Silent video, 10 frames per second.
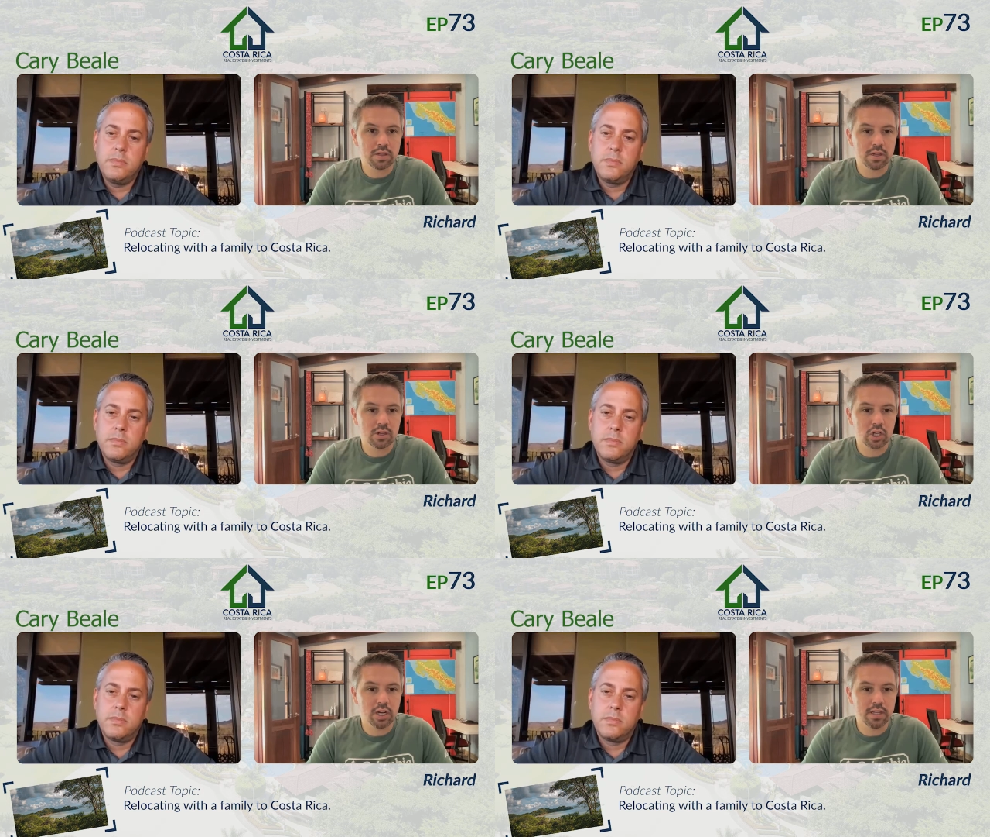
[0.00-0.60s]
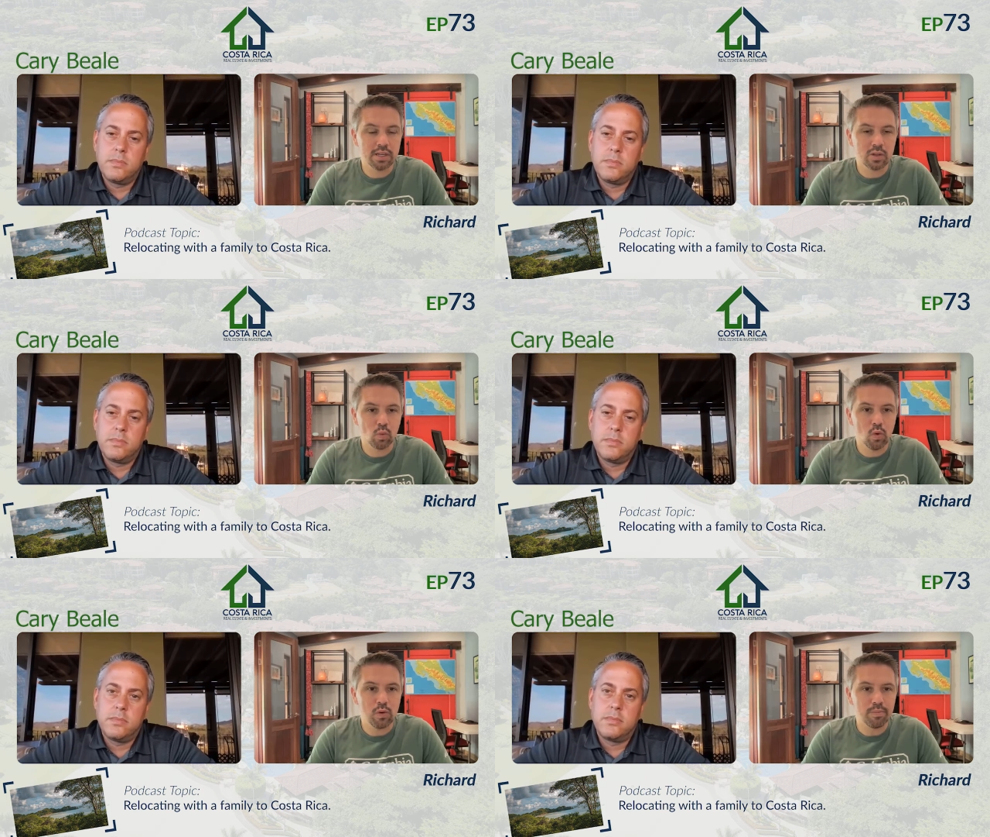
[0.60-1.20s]
Speaker 1: the sun shines, and it's
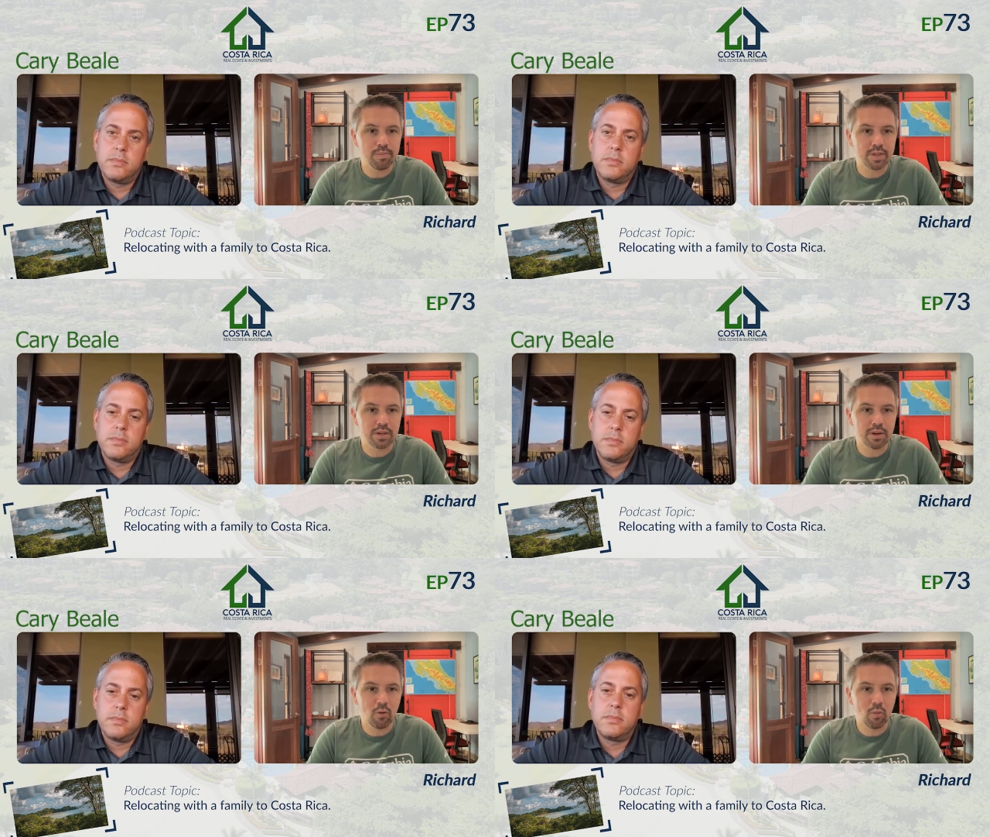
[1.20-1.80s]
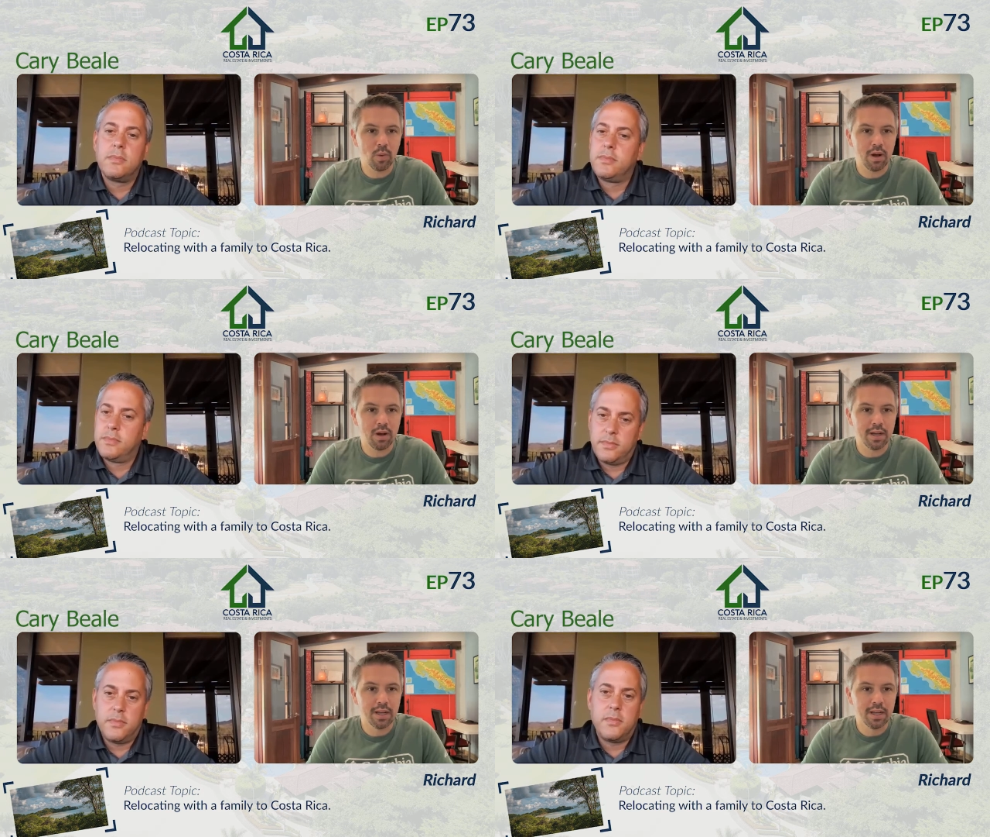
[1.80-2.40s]
warm. So,
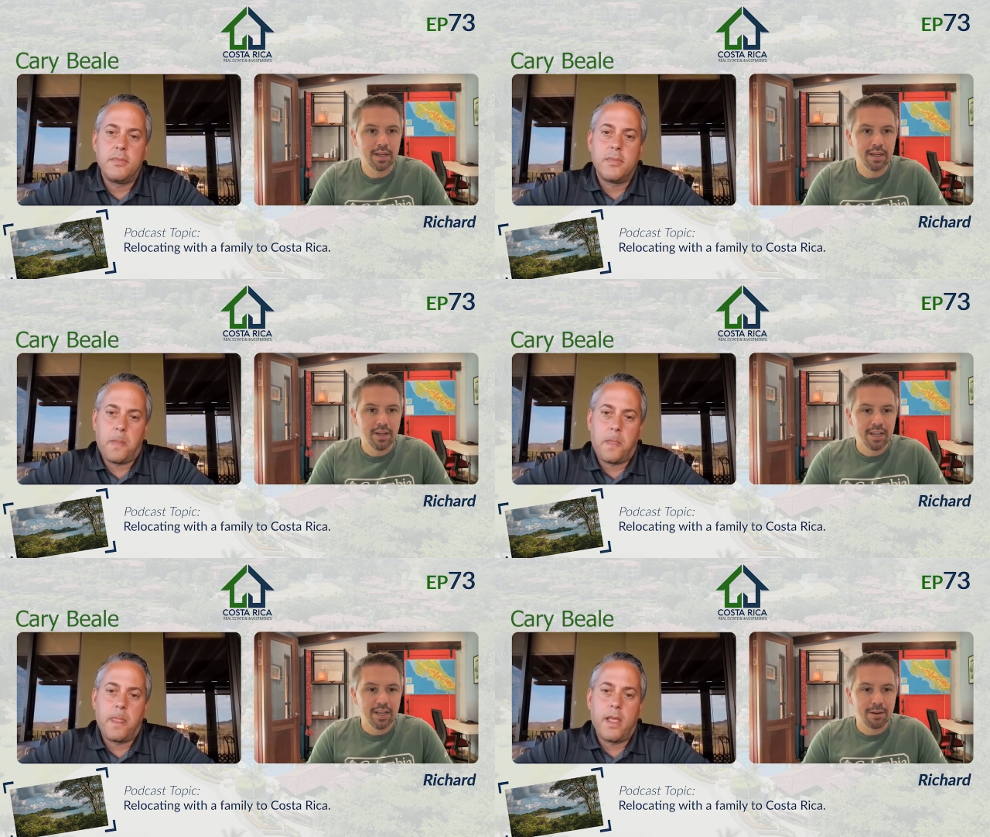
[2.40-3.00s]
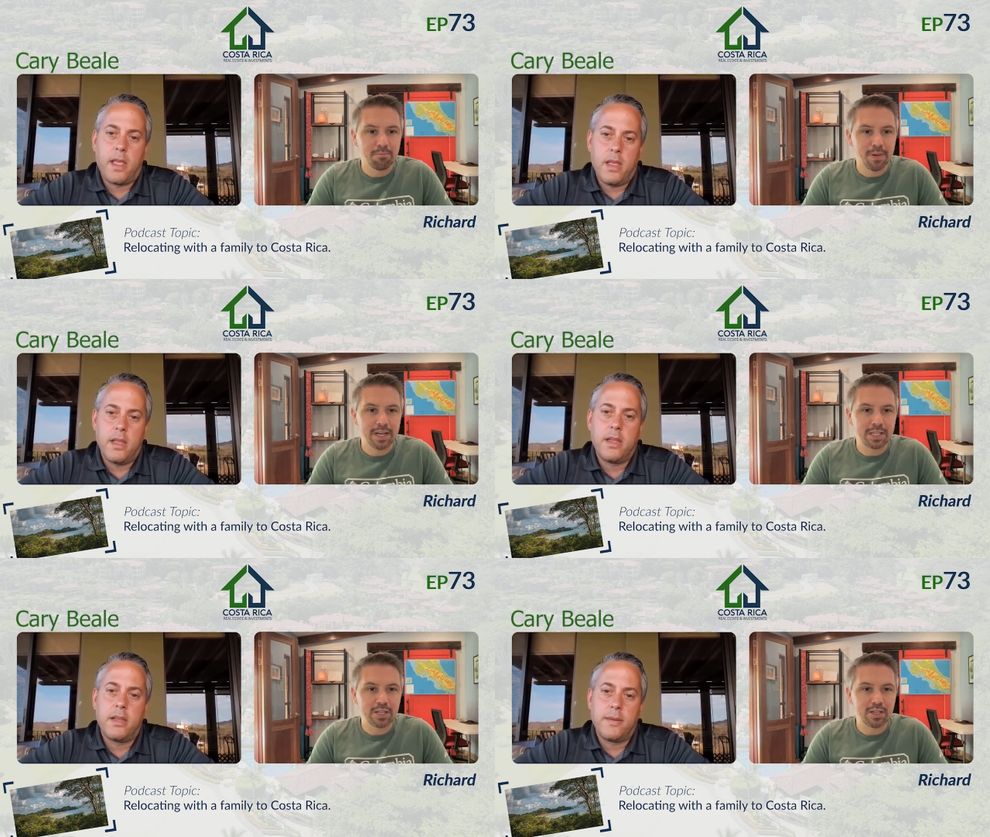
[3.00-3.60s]
uh, yeah,
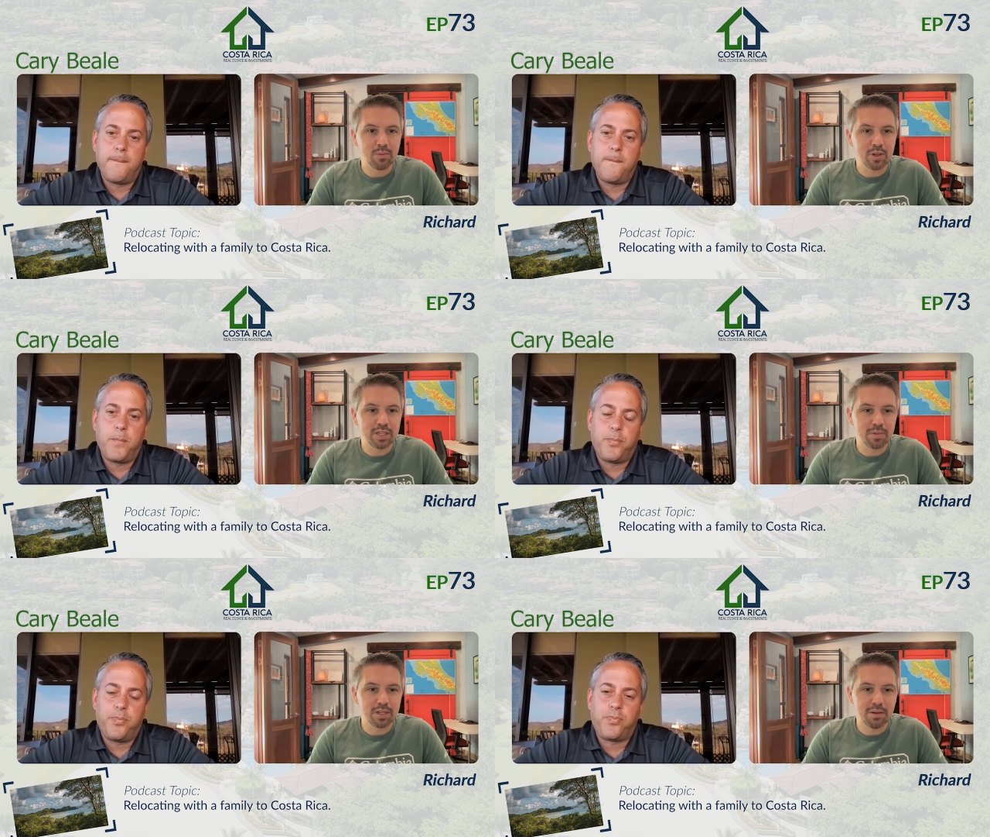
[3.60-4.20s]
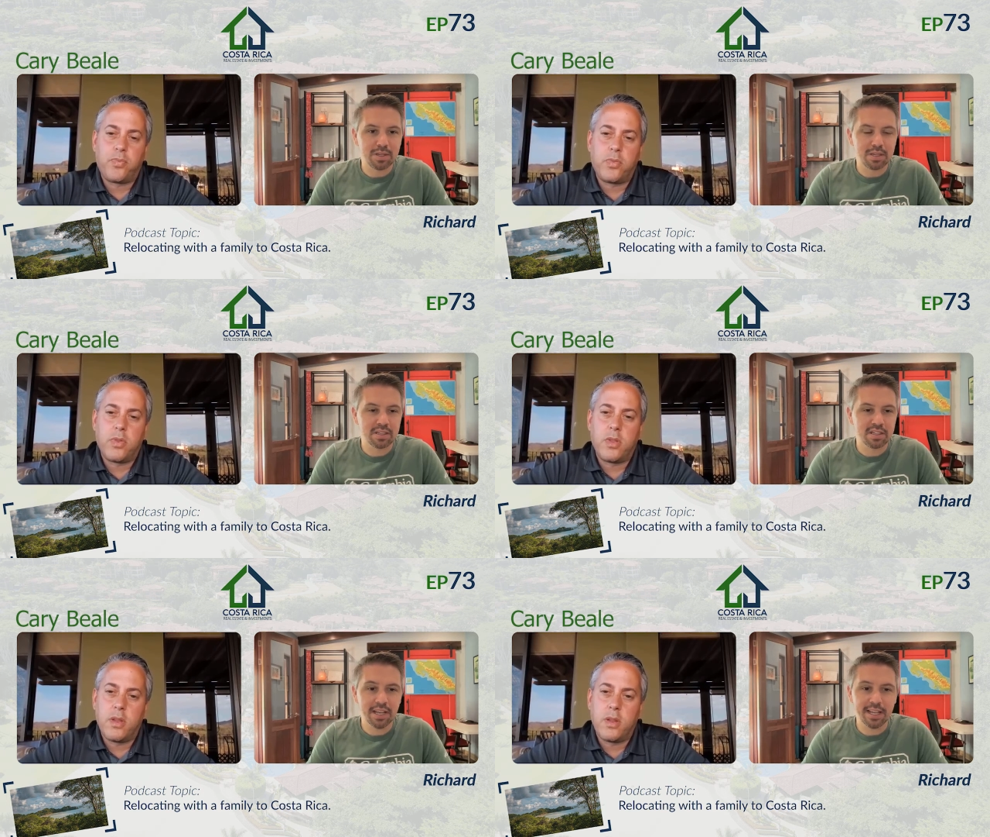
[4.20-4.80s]
I said to someone sometimes the
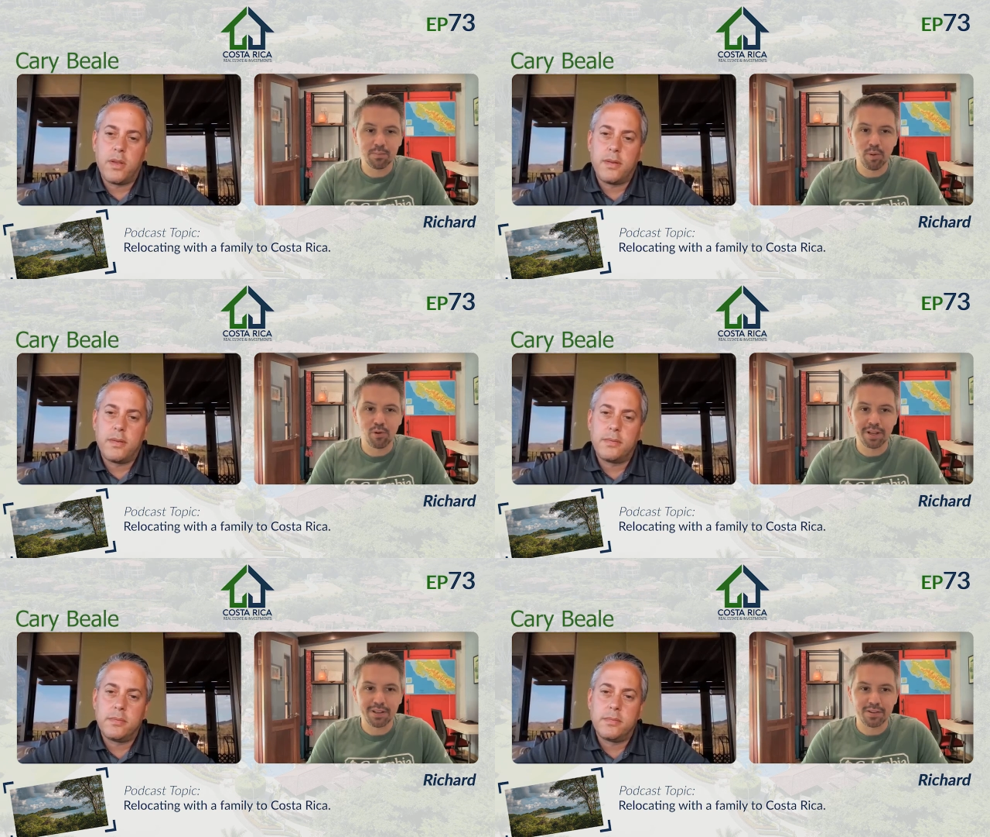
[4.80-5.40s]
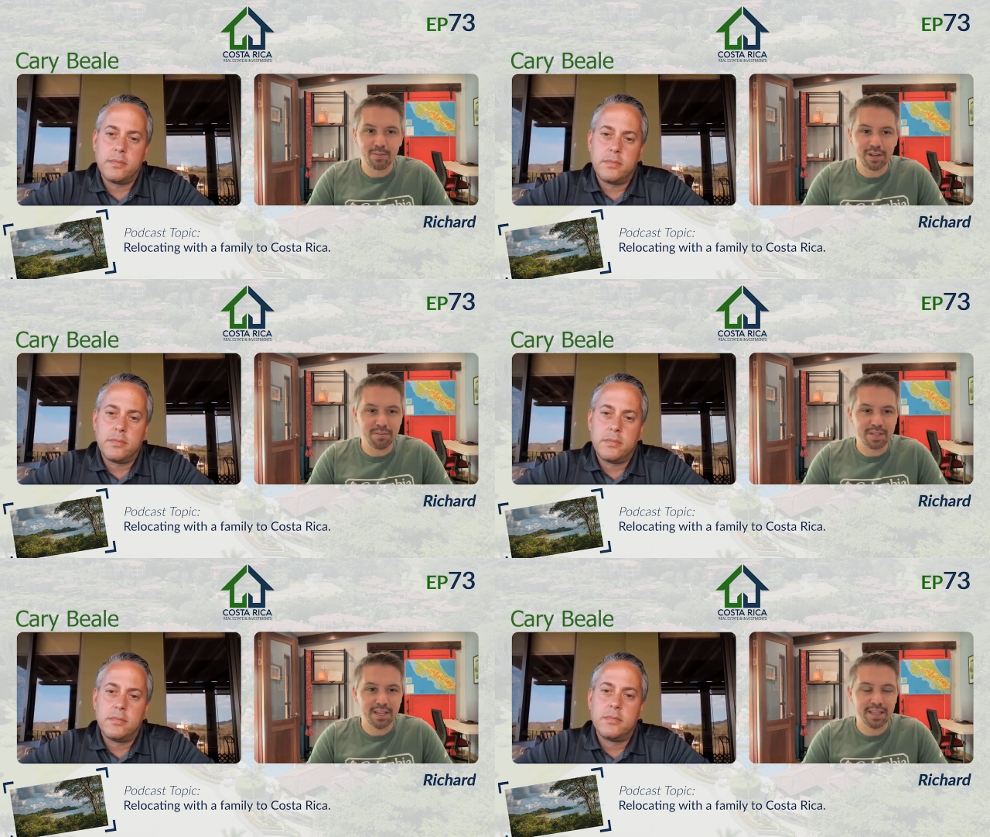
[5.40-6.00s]
sun gets boring
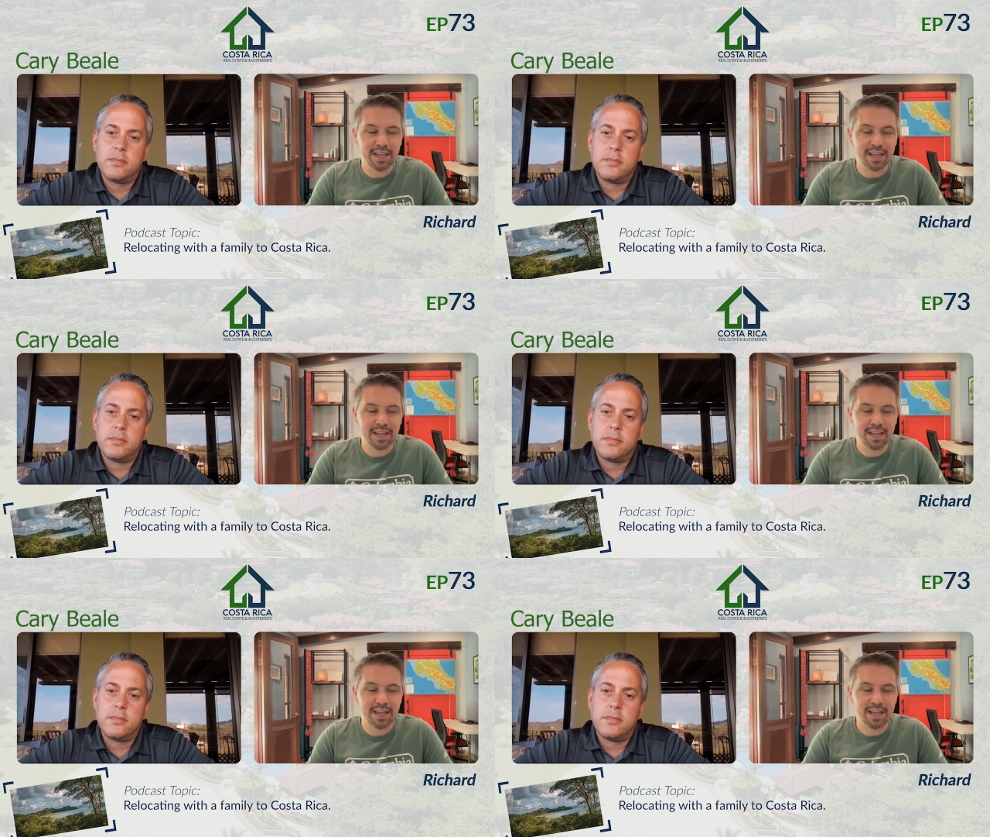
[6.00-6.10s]
sometimes. Seeing